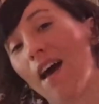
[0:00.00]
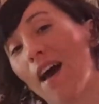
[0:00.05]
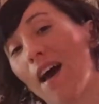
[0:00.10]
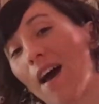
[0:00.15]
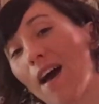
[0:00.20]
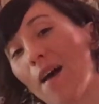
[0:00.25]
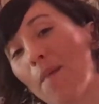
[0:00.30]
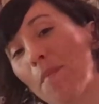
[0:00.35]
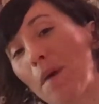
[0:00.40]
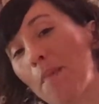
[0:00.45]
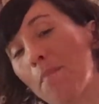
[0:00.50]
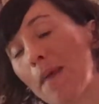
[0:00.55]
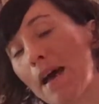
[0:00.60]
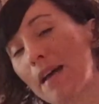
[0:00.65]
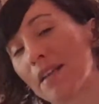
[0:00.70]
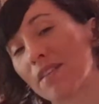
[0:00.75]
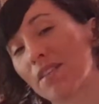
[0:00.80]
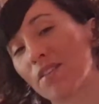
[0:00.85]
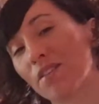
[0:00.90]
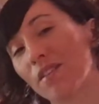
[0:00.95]
A
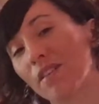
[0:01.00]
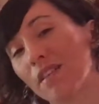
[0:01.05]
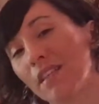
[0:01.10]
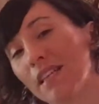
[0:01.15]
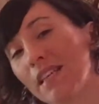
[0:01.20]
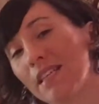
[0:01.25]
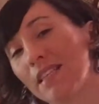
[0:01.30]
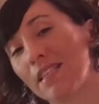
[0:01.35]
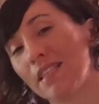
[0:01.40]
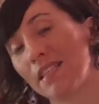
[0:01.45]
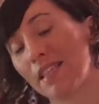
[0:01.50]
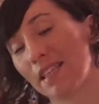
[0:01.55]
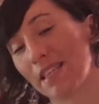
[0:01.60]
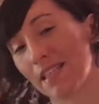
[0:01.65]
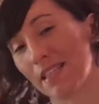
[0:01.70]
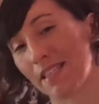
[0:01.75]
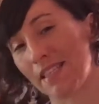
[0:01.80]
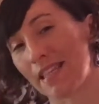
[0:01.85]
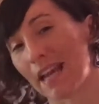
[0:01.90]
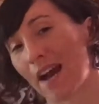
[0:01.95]
master list
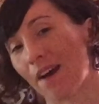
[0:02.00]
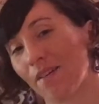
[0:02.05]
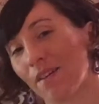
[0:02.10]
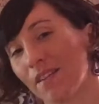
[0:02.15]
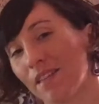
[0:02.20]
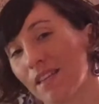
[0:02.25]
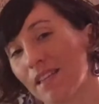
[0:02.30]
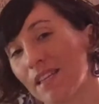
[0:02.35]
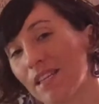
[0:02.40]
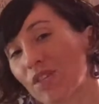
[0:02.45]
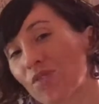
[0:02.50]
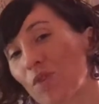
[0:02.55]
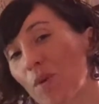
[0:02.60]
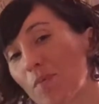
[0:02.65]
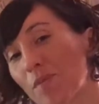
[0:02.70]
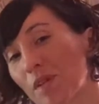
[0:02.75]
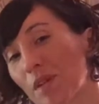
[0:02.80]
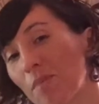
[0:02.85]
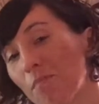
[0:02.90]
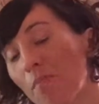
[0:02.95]
is down in the
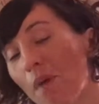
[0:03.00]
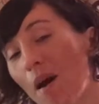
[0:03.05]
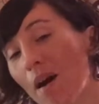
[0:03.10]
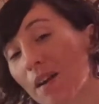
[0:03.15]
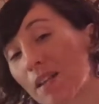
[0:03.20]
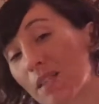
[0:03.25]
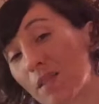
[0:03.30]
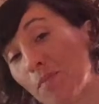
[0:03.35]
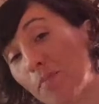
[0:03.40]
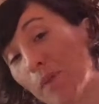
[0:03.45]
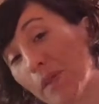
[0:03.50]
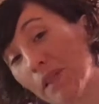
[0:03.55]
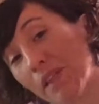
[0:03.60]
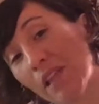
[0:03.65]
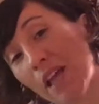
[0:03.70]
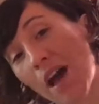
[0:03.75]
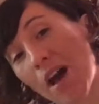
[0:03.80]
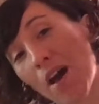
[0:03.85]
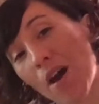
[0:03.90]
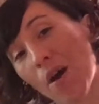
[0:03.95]
description box
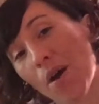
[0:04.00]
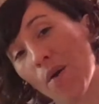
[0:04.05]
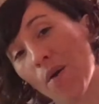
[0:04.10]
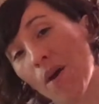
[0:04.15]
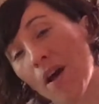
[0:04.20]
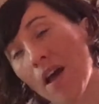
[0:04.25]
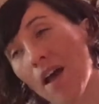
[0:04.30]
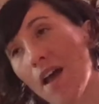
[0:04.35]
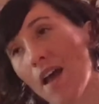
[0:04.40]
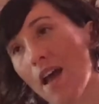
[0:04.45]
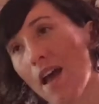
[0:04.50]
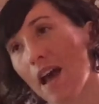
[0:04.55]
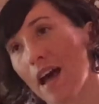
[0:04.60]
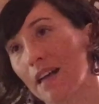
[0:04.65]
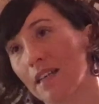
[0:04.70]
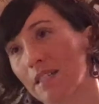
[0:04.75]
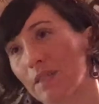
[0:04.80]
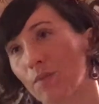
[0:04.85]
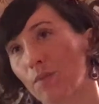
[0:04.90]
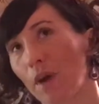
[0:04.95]
below,
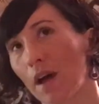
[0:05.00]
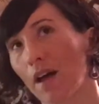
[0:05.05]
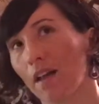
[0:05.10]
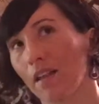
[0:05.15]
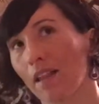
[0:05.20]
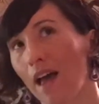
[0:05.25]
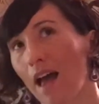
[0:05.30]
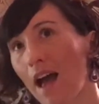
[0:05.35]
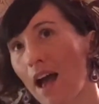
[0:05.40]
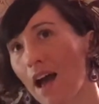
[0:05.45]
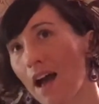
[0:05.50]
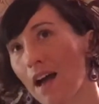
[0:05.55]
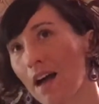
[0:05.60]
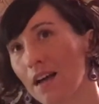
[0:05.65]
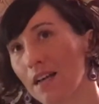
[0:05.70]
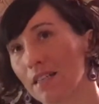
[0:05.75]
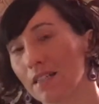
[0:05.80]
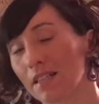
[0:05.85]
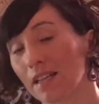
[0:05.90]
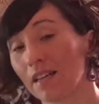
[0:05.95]
as well
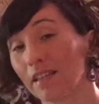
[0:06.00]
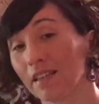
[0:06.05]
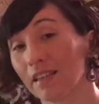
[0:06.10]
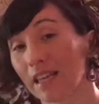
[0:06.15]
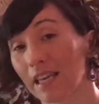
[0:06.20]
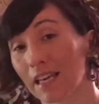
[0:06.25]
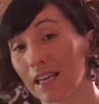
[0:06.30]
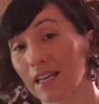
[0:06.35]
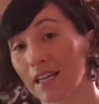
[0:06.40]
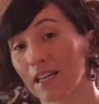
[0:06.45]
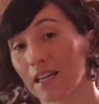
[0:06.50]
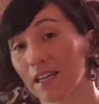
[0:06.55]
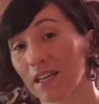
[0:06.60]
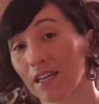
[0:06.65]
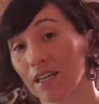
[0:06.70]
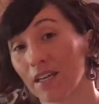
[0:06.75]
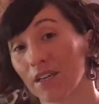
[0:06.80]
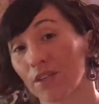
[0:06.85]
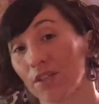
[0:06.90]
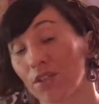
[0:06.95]
as a link
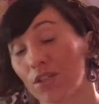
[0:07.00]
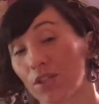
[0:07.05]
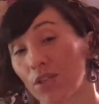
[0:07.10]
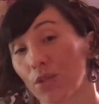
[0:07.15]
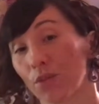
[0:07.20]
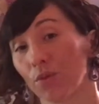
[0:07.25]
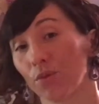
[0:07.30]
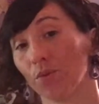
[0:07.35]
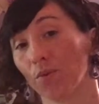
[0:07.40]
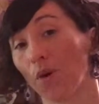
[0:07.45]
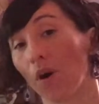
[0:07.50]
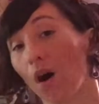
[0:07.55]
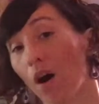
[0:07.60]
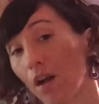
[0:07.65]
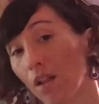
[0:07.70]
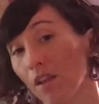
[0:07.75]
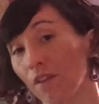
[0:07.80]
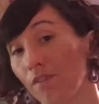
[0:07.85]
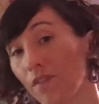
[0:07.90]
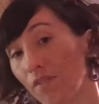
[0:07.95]
to
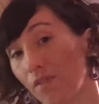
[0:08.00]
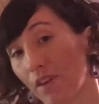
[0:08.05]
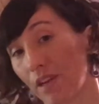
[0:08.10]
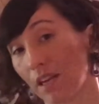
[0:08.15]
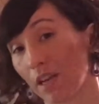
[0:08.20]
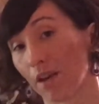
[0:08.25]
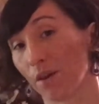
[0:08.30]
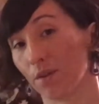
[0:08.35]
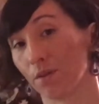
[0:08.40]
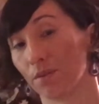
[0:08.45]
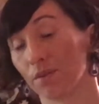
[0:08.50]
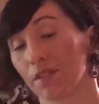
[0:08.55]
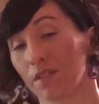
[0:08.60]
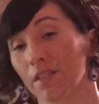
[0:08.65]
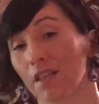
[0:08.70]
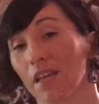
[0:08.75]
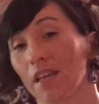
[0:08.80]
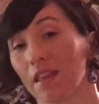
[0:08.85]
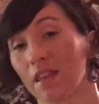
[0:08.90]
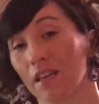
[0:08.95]
all of the
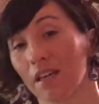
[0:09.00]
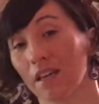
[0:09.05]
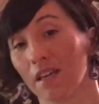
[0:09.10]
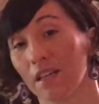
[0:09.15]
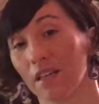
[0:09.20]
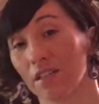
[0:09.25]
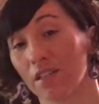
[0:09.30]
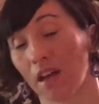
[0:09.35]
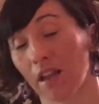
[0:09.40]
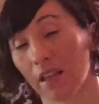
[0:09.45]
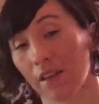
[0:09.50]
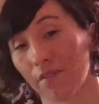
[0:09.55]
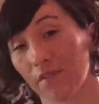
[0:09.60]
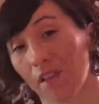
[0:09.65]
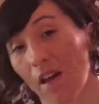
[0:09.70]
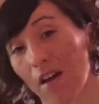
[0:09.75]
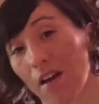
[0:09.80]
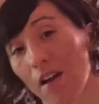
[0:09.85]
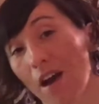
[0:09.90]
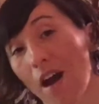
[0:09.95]
videos in the Dolly
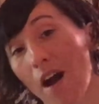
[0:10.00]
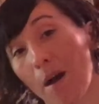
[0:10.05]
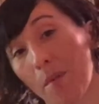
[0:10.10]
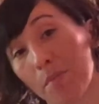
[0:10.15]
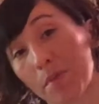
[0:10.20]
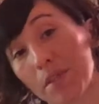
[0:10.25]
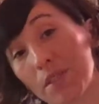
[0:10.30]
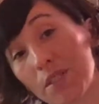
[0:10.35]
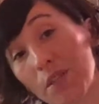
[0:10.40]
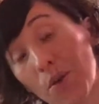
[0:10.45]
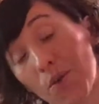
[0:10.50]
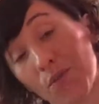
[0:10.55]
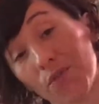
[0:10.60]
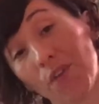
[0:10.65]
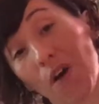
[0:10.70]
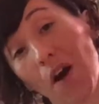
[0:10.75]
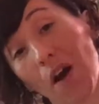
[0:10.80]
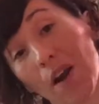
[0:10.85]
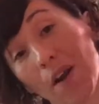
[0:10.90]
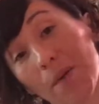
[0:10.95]
Vlog Hop so
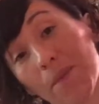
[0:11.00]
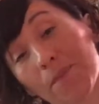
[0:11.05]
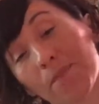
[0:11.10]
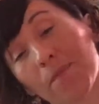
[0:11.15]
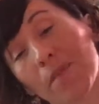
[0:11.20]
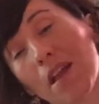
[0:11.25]
far.